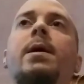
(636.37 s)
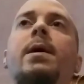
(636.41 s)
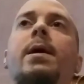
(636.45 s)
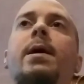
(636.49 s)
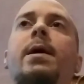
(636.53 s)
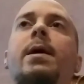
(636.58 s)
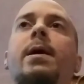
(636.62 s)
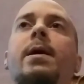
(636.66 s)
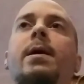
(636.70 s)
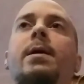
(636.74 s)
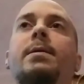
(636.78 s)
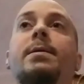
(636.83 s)

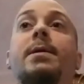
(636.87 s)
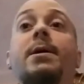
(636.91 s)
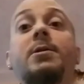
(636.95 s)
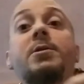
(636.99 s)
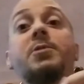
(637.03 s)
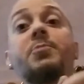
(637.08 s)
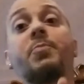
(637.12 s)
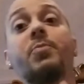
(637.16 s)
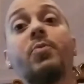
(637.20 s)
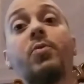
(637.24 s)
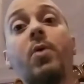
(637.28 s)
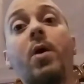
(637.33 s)
And
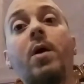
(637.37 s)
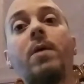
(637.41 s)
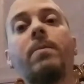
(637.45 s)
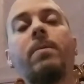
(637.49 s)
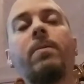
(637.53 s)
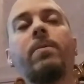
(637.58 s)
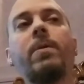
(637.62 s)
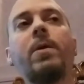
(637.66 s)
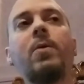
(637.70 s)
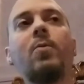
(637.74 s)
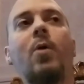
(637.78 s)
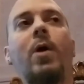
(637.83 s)
that's
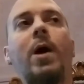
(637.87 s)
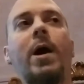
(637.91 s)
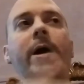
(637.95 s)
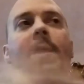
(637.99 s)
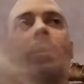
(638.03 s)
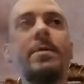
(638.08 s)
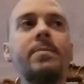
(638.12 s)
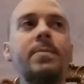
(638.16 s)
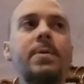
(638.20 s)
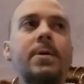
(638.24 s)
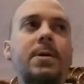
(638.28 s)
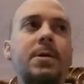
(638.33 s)
probably
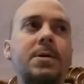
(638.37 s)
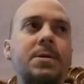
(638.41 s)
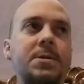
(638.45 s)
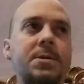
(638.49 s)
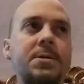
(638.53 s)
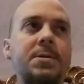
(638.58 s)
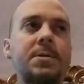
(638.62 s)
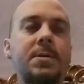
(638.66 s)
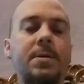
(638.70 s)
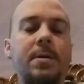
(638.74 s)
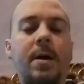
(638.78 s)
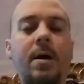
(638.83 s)
why,
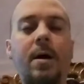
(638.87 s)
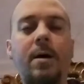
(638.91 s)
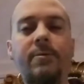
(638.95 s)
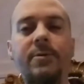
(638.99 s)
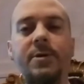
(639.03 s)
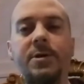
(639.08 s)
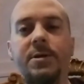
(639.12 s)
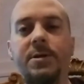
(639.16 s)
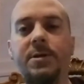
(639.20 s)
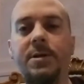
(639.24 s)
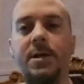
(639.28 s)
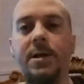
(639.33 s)
because
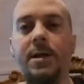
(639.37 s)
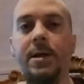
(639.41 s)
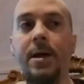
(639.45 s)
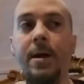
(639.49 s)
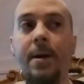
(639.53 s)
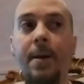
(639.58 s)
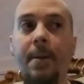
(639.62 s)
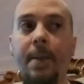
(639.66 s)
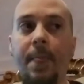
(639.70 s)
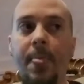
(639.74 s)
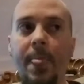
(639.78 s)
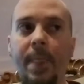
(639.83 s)
obviously
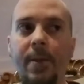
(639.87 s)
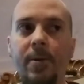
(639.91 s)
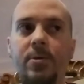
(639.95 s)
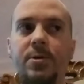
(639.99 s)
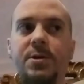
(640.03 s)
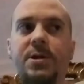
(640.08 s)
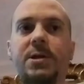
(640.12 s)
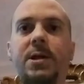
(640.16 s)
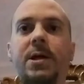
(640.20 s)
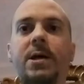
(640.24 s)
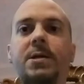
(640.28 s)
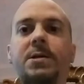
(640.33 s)

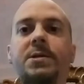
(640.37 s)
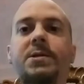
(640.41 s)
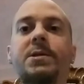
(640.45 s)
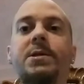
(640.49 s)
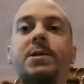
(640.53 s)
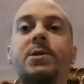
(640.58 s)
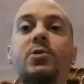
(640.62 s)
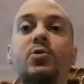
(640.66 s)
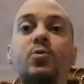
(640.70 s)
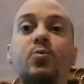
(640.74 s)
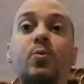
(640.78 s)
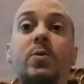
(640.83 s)
there's a lot of
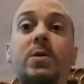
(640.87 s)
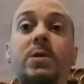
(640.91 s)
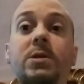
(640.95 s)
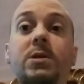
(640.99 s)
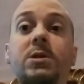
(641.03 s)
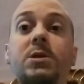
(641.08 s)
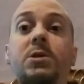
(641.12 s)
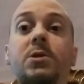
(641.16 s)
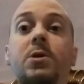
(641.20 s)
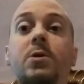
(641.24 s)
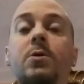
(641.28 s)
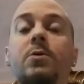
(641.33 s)
scenes
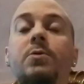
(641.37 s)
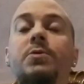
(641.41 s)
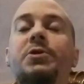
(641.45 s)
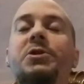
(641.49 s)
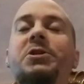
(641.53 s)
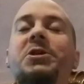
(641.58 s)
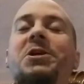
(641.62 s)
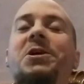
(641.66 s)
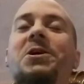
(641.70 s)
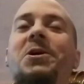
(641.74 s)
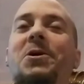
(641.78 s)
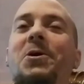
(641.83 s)
with snow,
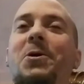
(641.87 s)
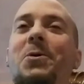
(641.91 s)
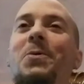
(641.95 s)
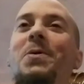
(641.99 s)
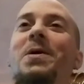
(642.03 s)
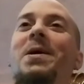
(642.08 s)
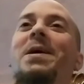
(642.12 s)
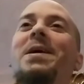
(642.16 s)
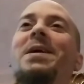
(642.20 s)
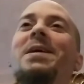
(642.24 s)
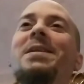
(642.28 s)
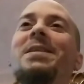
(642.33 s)

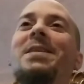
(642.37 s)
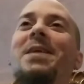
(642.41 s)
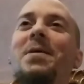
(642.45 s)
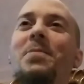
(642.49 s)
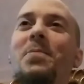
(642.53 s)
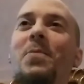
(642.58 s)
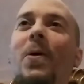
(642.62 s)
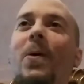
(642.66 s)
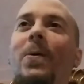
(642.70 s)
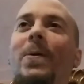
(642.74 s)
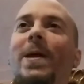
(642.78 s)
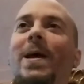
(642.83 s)
so
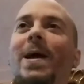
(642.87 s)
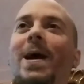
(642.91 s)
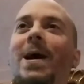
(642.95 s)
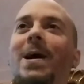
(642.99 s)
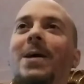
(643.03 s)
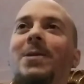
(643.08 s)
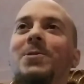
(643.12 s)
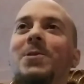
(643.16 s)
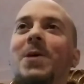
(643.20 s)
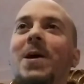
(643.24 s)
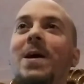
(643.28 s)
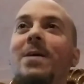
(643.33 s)
they probably
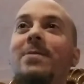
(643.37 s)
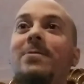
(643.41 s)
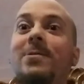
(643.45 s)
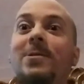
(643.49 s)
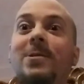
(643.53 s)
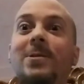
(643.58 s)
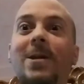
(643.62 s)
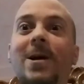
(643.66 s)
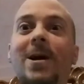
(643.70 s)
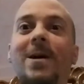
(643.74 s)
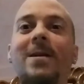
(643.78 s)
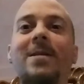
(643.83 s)
had to have a
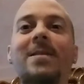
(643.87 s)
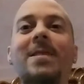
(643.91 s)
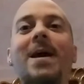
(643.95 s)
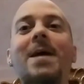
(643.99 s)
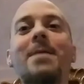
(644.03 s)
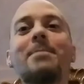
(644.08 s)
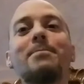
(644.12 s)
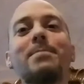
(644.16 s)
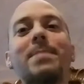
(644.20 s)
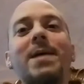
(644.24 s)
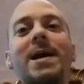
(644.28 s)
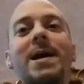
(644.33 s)
lot of
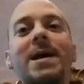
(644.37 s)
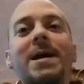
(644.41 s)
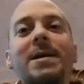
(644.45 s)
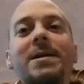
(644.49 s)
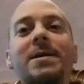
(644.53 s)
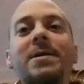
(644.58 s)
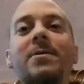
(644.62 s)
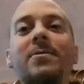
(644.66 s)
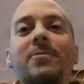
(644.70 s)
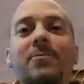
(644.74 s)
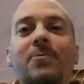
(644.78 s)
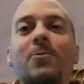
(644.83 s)
that
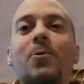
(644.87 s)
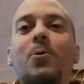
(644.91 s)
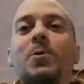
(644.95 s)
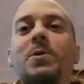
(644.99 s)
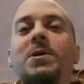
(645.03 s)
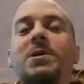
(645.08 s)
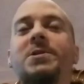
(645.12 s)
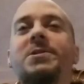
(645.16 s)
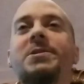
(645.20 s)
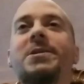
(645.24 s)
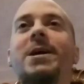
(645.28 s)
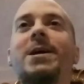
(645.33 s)
made
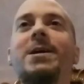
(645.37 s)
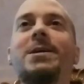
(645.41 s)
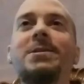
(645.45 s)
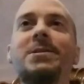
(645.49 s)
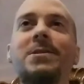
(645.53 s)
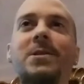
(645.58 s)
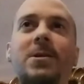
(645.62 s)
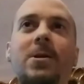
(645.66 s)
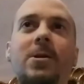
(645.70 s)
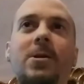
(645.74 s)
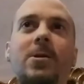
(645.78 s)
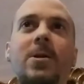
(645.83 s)
for the
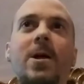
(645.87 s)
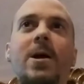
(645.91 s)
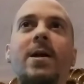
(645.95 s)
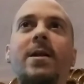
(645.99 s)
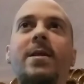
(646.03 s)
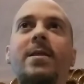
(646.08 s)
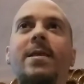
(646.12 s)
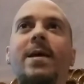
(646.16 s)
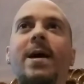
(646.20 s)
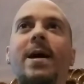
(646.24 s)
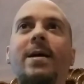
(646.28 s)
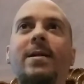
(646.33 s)
sets and a lot
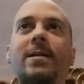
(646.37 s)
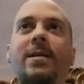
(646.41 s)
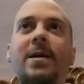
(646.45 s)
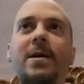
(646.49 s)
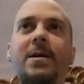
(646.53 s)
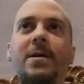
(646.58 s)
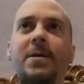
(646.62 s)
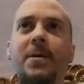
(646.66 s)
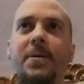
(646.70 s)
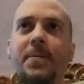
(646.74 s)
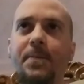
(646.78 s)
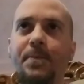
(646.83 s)
of that,
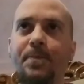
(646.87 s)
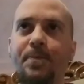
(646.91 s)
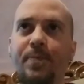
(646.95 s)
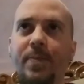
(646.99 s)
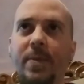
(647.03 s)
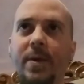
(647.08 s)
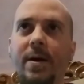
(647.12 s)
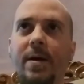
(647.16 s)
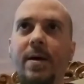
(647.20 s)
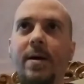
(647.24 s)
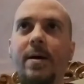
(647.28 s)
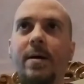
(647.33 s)
like,
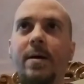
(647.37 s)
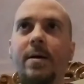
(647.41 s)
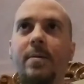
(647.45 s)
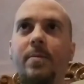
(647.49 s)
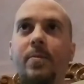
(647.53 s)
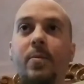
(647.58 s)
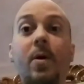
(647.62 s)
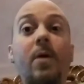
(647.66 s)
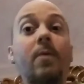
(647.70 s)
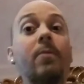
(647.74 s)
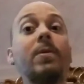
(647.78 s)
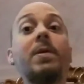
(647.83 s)
uh,
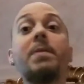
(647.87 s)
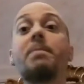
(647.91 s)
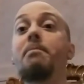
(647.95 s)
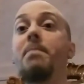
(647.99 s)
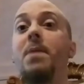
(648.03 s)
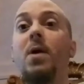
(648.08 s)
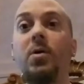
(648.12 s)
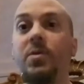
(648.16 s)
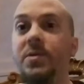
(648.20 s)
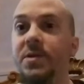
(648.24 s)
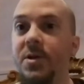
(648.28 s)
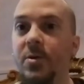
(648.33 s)
probably
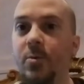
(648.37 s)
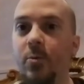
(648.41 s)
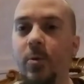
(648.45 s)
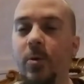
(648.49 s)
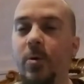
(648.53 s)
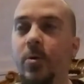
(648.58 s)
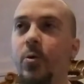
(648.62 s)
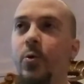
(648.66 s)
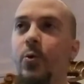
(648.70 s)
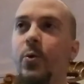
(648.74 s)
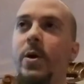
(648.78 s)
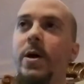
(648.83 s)
melted
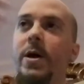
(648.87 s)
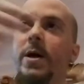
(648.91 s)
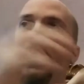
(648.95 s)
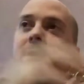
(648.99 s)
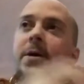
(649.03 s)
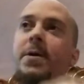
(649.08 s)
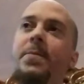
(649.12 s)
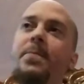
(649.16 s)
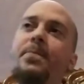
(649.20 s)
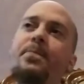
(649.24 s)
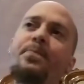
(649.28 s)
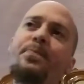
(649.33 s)
real
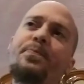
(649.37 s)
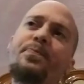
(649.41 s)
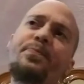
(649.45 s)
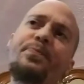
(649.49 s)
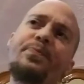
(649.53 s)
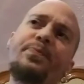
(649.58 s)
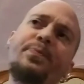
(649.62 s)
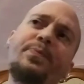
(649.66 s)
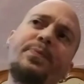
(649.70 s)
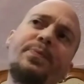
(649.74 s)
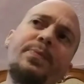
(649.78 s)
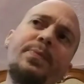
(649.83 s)
quick.
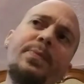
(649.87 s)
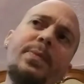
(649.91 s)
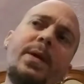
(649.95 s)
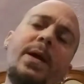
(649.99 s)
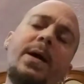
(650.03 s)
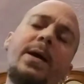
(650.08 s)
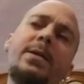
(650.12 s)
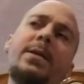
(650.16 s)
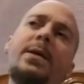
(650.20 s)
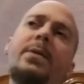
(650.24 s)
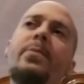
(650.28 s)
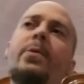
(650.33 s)

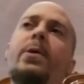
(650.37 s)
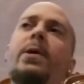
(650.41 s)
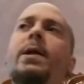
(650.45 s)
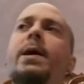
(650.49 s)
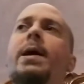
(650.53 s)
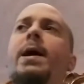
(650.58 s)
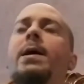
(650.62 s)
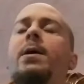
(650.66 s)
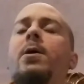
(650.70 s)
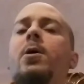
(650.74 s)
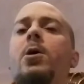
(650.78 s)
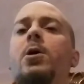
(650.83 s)
And they
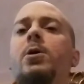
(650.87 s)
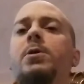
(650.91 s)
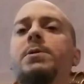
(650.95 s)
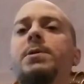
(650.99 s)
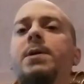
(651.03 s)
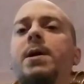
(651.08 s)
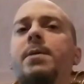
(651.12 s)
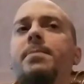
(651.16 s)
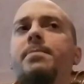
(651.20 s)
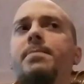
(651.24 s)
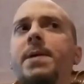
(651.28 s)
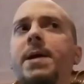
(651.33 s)
probably had a hard
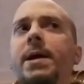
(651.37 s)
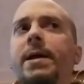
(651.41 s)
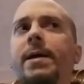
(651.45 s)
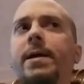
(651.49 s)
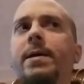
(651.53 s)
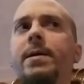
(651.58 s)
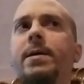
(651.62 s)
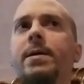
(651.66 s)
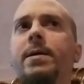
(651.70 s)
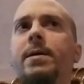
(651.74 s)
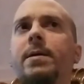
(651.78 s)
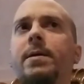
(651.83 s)
time
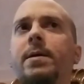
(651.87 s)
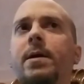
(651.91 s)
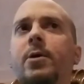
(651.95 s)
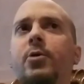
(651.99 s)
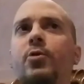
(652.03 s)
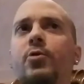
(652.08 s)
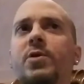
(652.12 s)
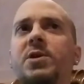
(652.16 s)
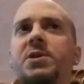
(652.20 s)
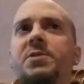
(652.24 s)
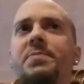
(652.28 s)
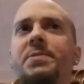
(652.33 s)
making a, a
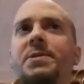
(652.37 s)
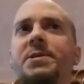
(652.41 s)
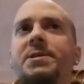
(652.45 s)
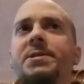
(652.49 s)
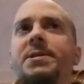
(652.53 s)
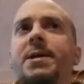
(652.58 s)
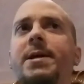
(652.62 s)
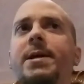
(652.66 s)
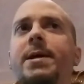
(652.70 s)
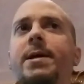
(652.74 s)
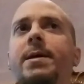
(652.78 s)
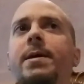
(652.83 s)
Christmas
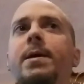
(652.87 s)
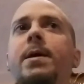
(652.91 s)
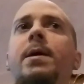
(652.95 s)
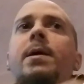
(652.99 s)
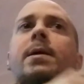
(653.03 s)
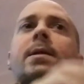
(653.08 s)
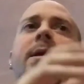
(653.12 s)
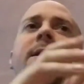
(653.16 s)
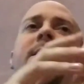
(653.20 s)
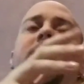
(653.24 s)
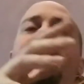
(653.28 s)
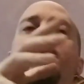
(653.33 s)
setting.
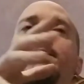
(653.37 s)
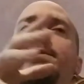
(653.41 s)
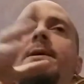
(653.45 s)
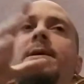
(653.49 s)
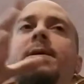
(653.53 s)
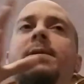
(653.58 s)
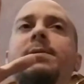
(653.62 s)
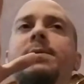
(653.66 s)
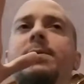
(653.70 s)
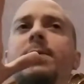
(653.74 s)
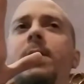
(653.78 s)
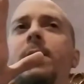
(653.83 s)
Like, this,
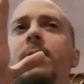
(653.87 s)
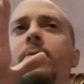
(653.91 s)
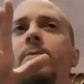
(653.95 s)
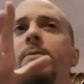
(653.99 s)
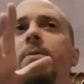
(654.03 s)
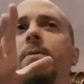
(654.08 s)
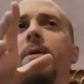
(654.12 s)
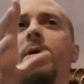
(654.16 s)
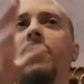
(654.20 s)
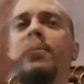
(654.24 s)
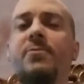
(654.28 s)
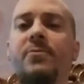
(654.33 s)
it's
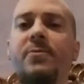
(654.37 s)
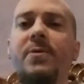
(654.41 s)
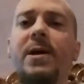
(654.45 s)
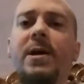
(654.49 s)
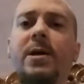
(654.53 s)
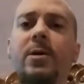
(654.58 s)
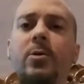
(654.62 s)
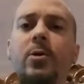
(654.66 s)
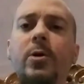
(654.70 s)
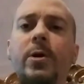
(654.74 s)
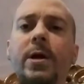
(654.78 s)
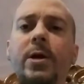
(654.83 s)
not a
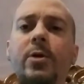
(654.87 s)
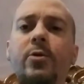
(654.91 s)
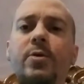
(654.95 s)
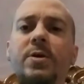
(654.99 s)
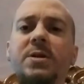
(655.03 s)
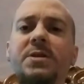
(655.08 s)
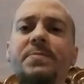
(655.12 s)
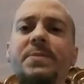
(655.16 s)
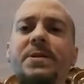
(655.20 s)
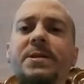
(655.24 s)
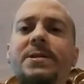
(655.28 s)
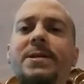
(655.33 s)
fake looking
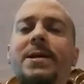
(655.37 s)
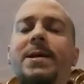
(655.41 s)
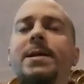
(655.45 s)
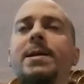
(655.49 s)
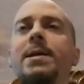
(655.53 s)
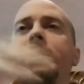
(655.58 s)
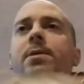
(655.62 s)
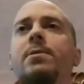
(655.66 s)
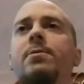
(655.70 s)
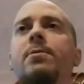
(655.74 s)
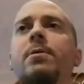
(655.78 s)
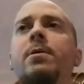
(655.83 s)
Christmas
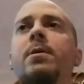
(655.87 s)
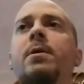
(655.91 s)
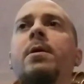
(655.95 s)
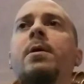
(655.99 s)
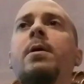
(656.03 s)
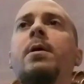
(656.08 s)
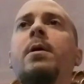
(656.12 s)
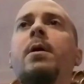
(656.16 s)
setting either.